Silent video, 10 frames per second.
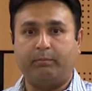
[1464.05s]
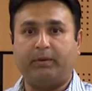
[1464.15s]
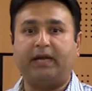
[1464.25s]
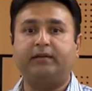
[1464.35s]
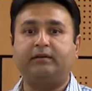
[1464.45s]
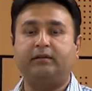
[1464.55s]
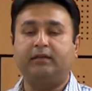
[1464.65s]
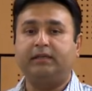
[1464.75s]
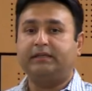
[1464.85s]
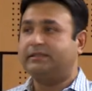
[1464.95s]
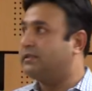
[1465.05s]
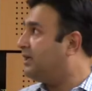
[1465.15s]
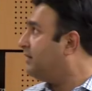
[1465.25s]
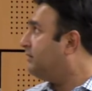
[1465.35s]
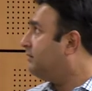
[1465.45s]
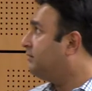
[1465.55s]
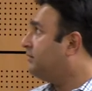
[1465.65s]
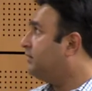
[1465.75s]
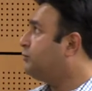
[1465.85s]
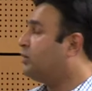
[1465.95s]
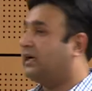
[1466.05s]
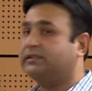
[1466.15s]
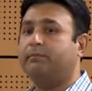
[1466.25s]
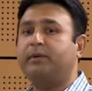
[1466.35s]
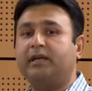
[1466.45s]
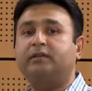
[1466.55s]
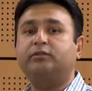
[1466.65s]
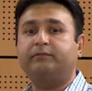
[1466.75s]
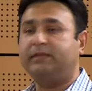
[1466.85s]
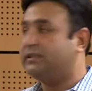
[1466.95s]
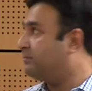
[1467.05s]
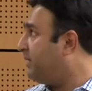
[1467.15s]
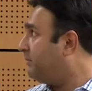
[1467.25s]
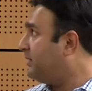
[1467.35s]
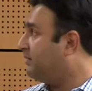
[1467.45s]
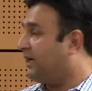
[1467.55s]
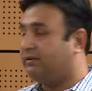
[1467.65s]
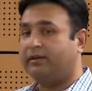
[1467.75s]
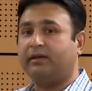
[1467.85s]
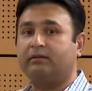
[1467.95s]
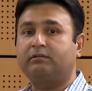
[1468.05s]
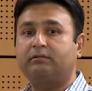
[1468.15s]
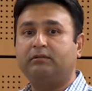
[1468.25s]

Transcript: But still, if you ask the parents of this baby right here,